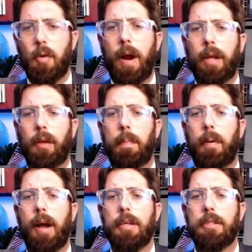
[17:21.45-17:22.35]
regular
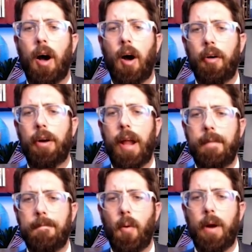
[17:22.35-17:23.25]
price
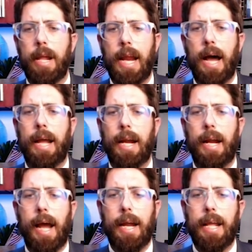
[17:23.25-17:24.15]

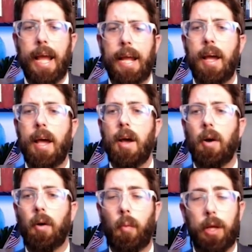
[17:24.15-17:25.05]
149.98
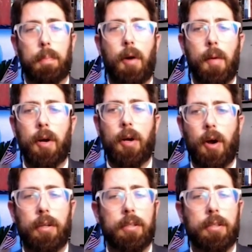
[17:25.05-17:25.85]
with the promo code.